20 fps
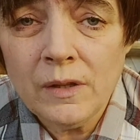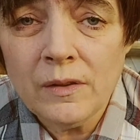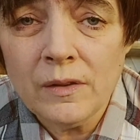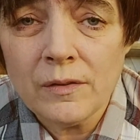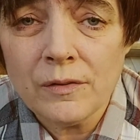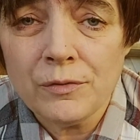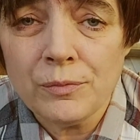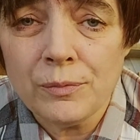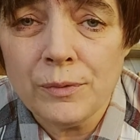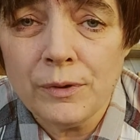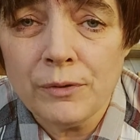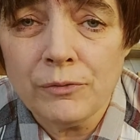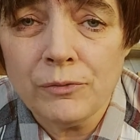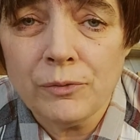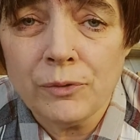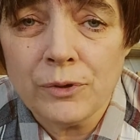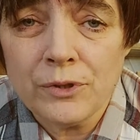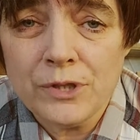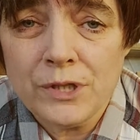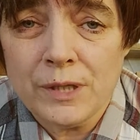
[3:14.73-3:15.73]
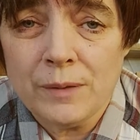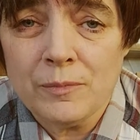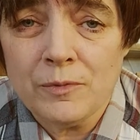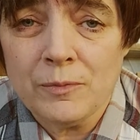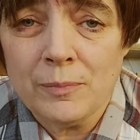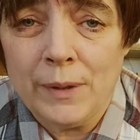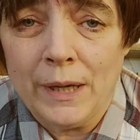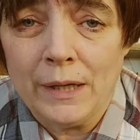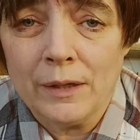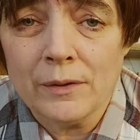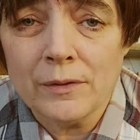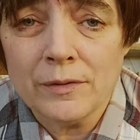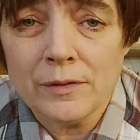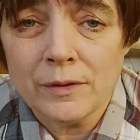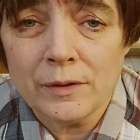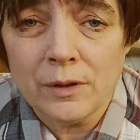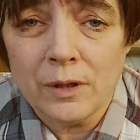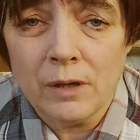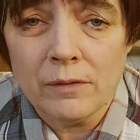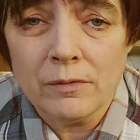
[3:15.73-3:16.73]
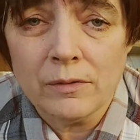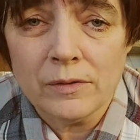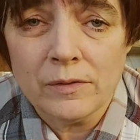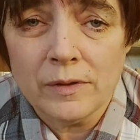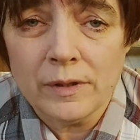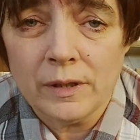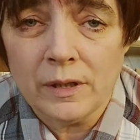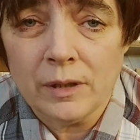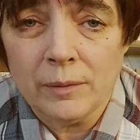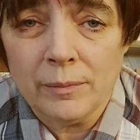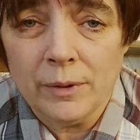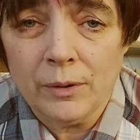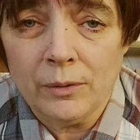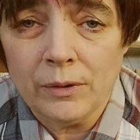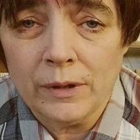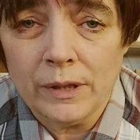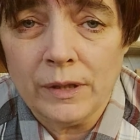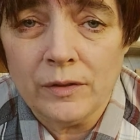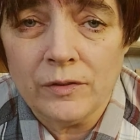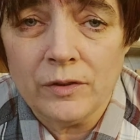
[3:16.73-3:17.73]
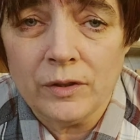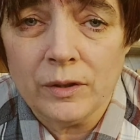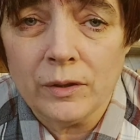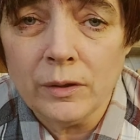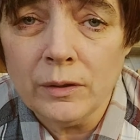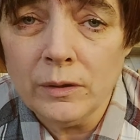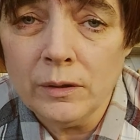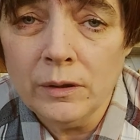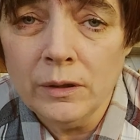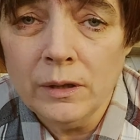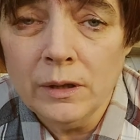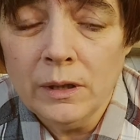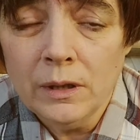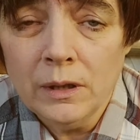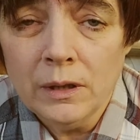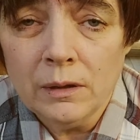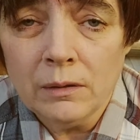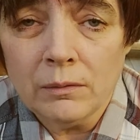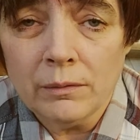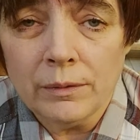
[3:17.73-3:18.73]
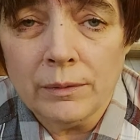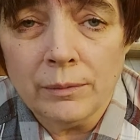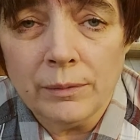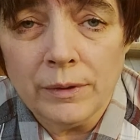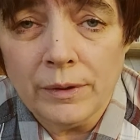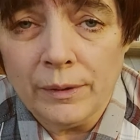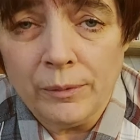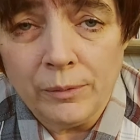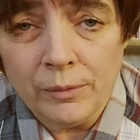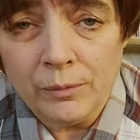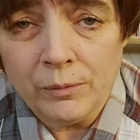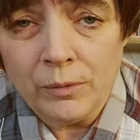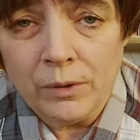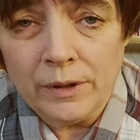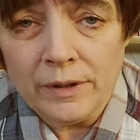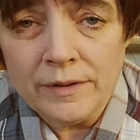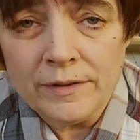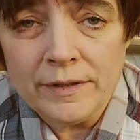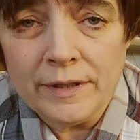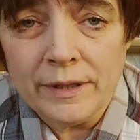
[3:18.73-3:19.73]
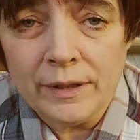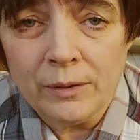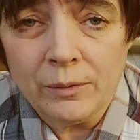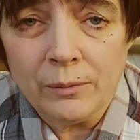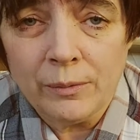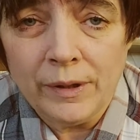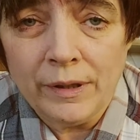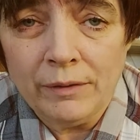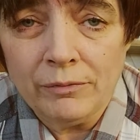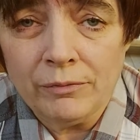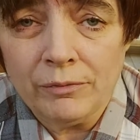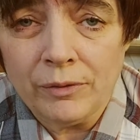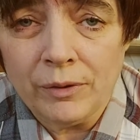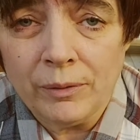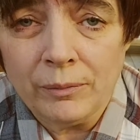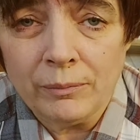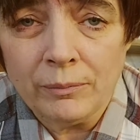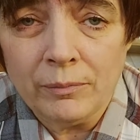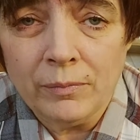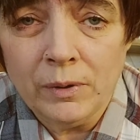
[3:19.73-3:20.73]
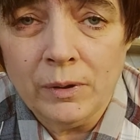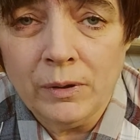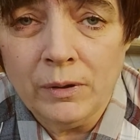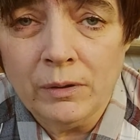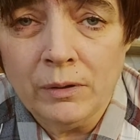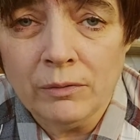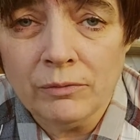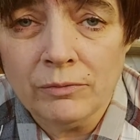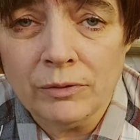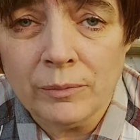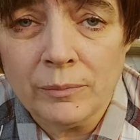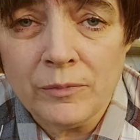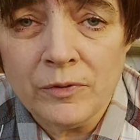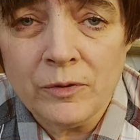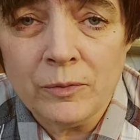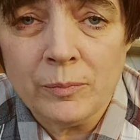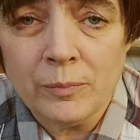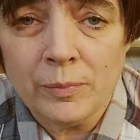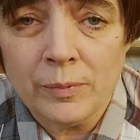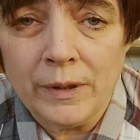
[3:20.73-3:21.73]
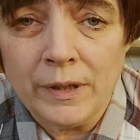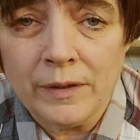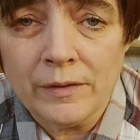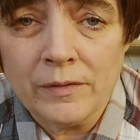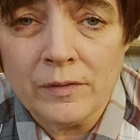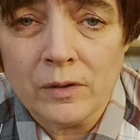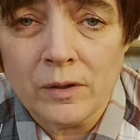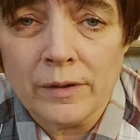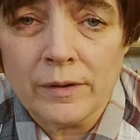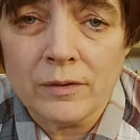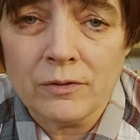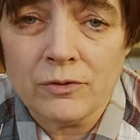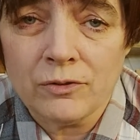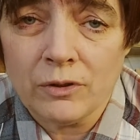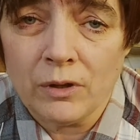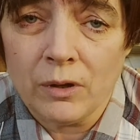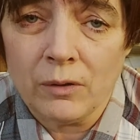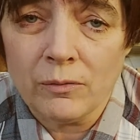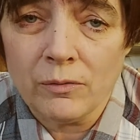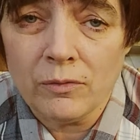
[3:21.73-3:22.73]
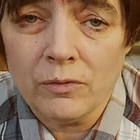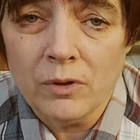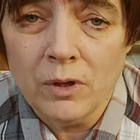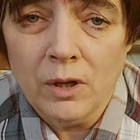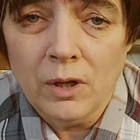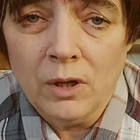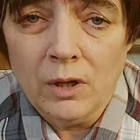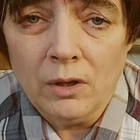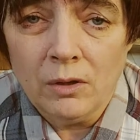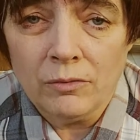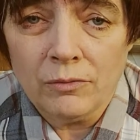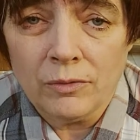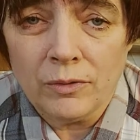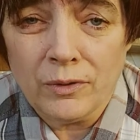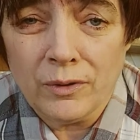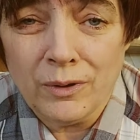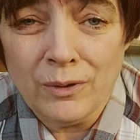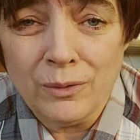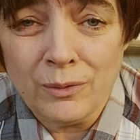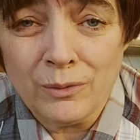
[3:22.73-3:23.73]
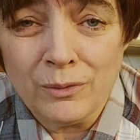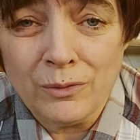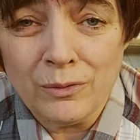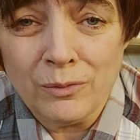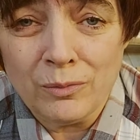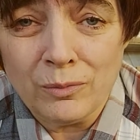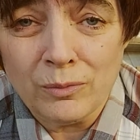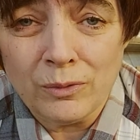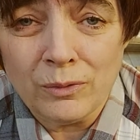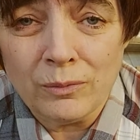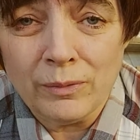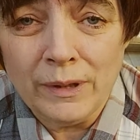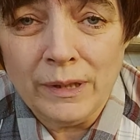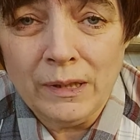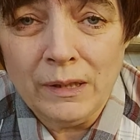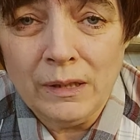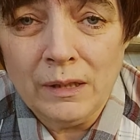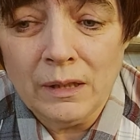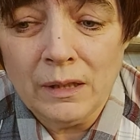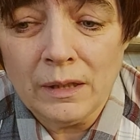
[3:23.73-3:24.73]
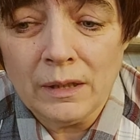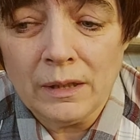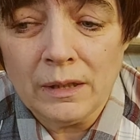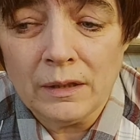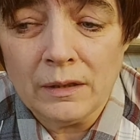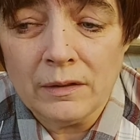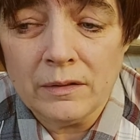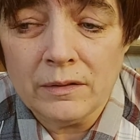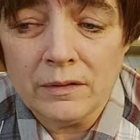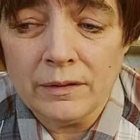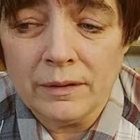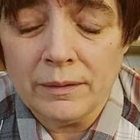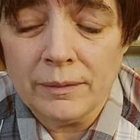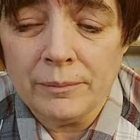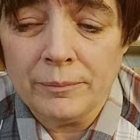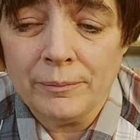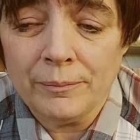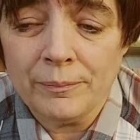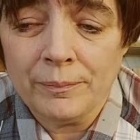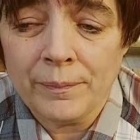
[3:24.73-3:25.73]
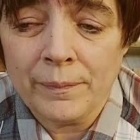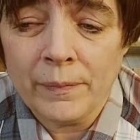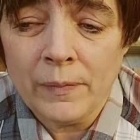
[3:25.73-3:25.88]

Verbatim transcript: the 3 or 4 James Patterson novels that come out each year. We really wouldn't want to take away from space on shelves for those, would we? And,